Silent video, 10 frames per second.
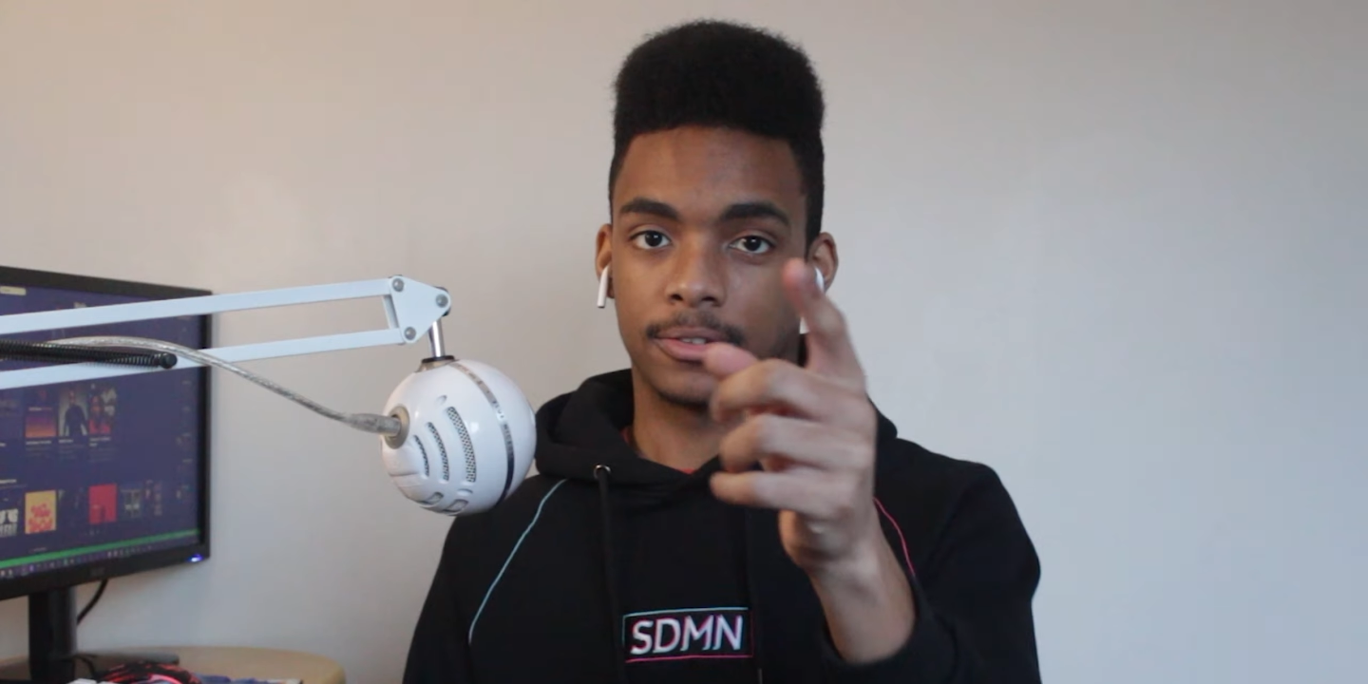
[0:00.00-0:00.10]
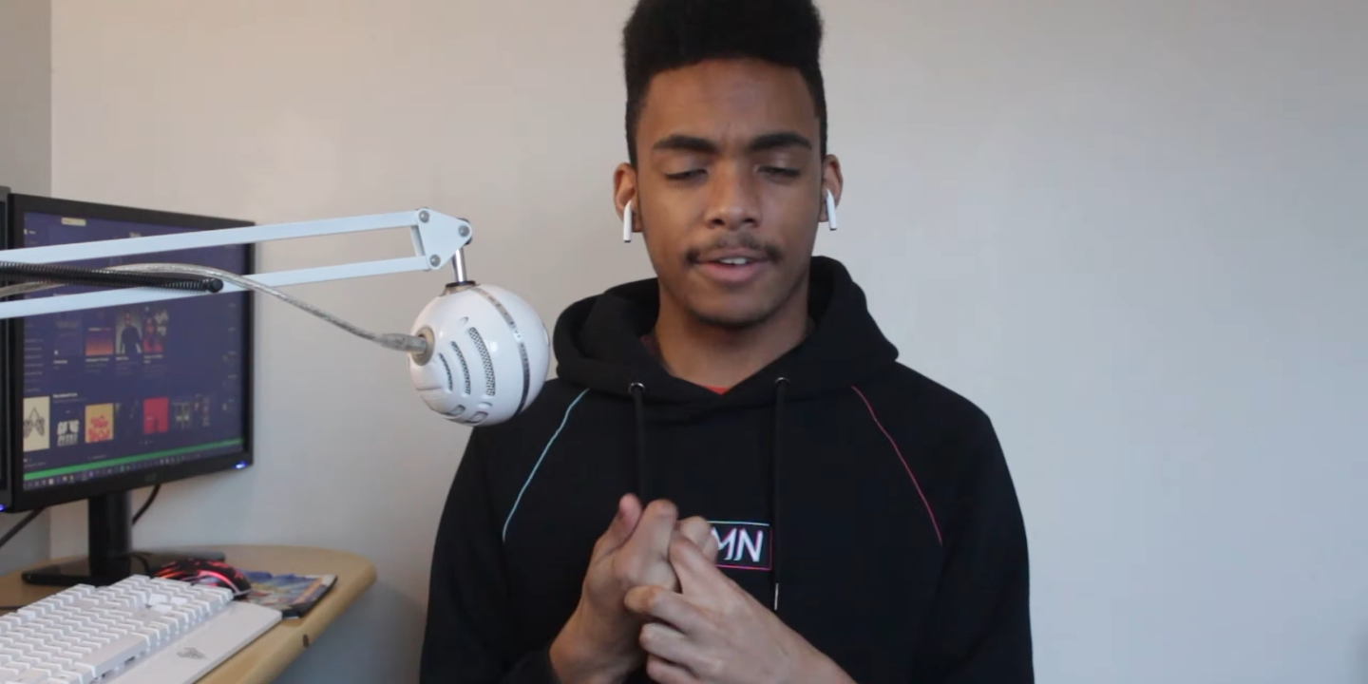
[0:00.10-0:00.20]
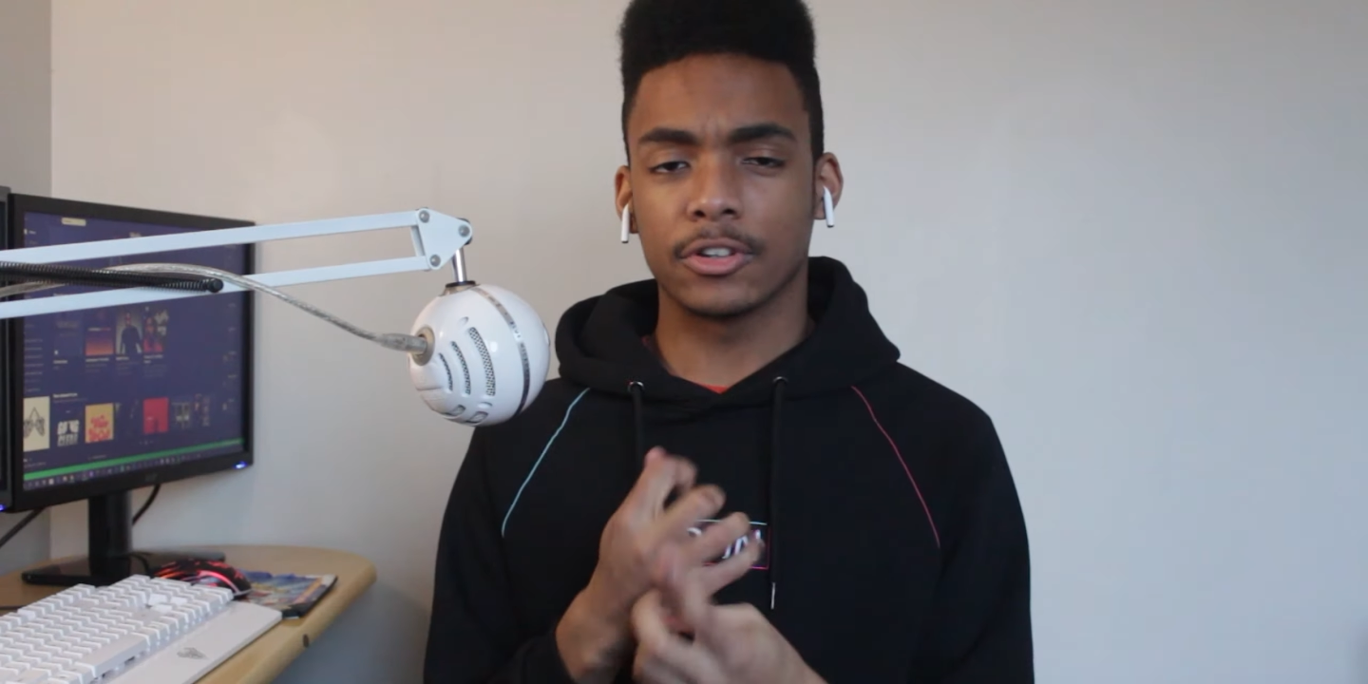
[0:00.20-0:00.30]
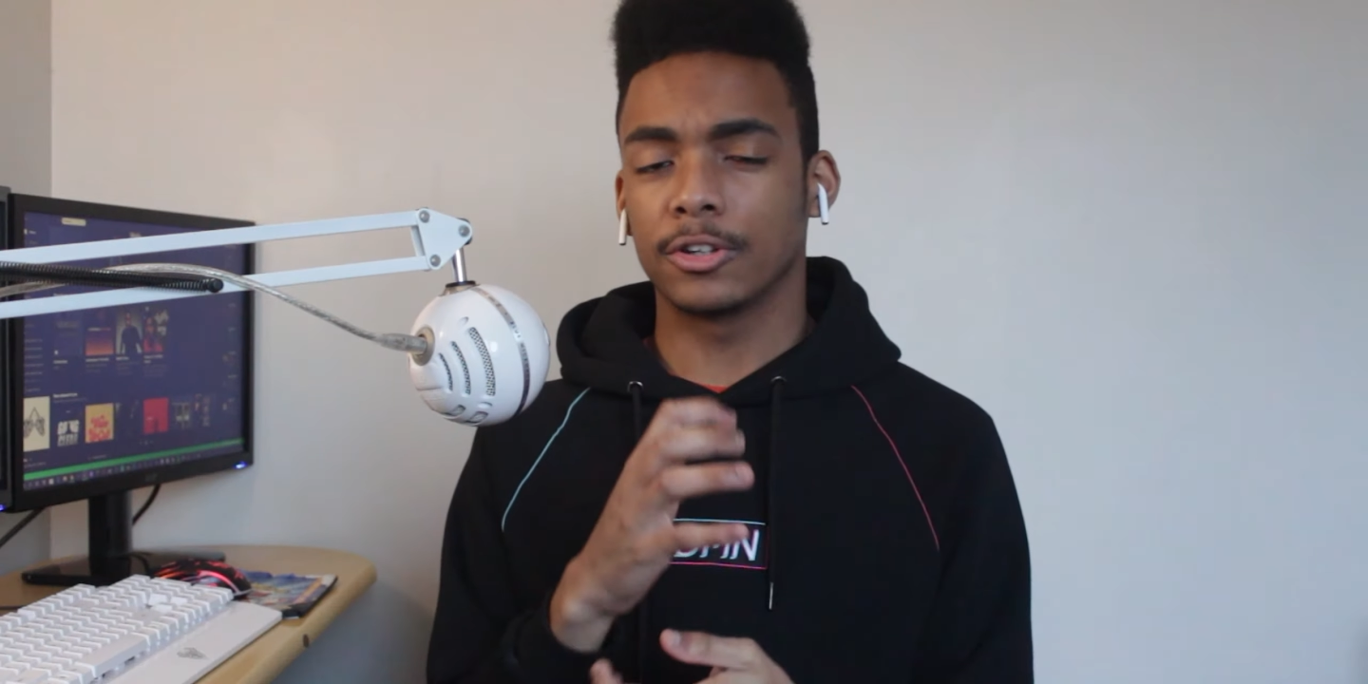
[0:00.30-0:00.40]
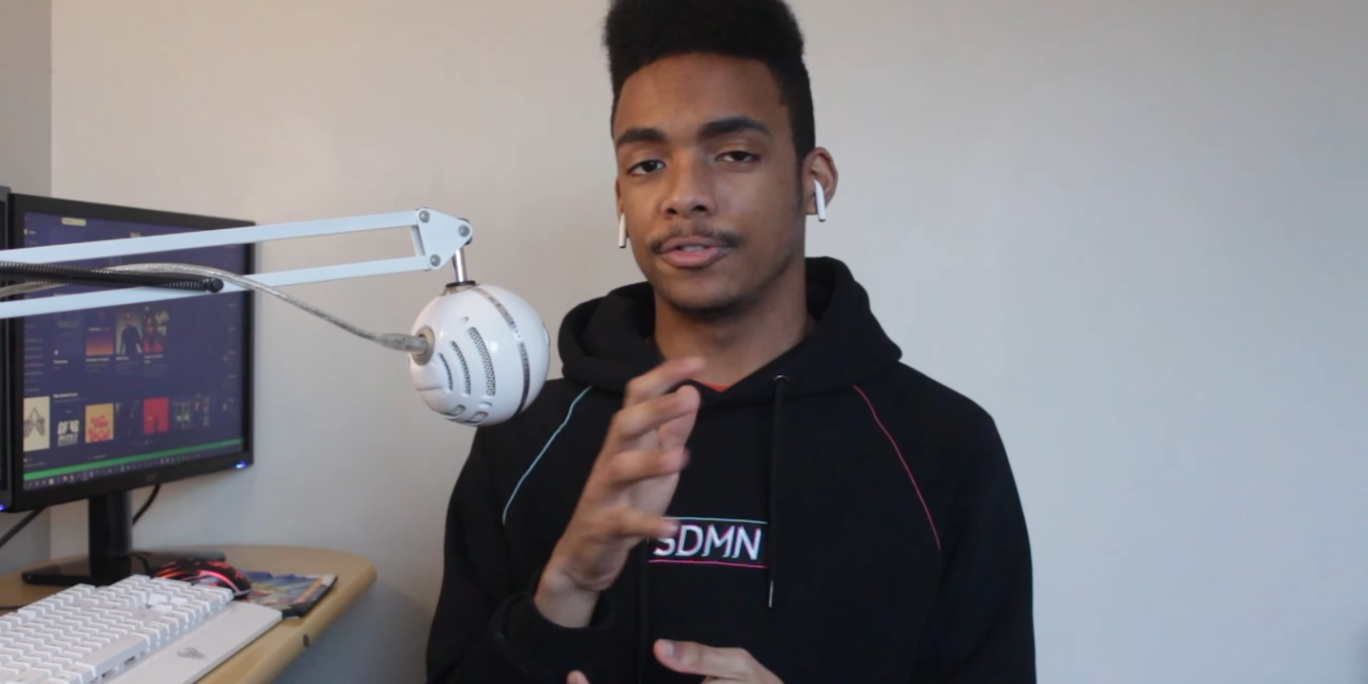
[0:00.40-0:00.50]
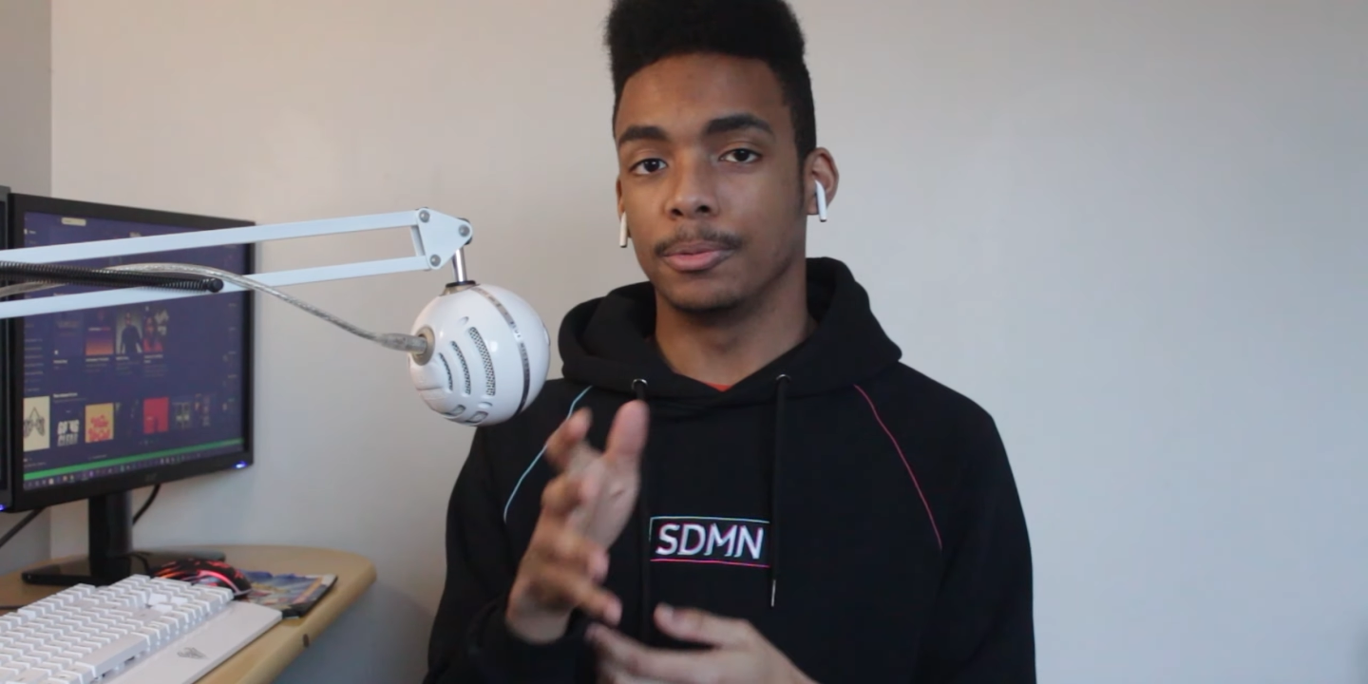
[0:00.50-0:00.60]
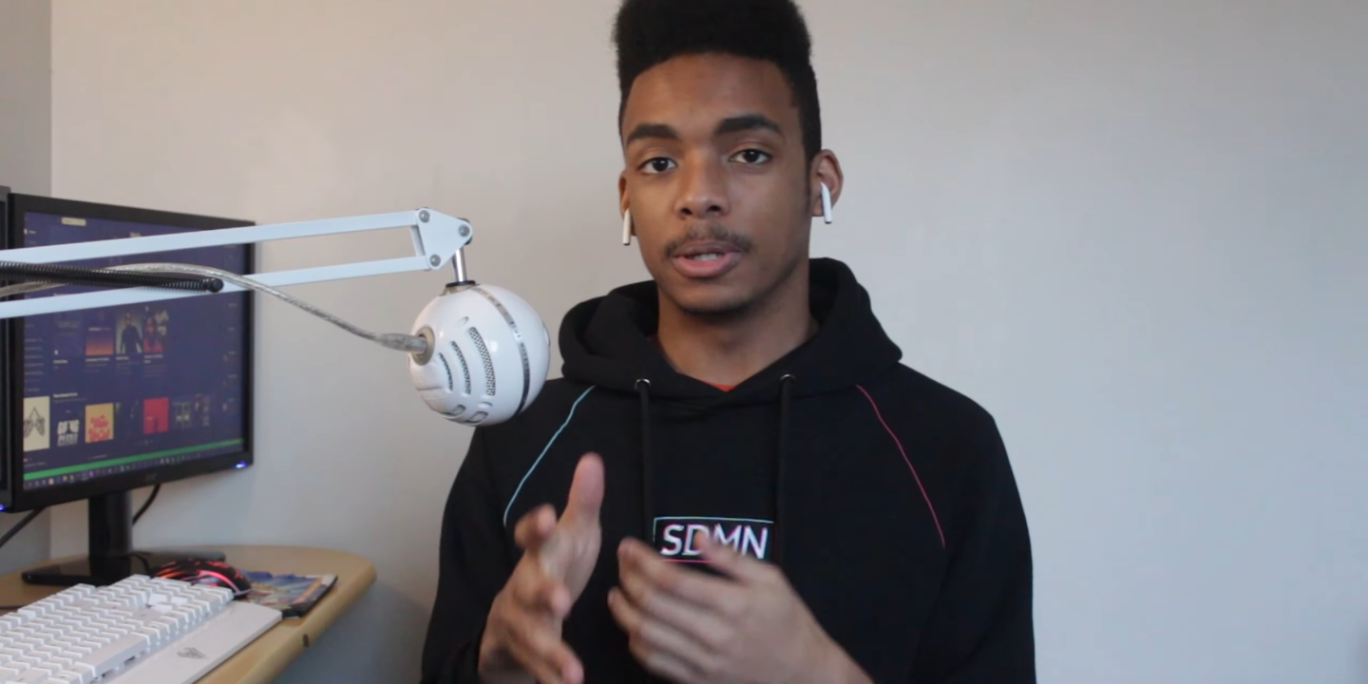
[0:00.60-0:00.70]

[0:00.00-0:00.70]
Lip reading: Haven't done a few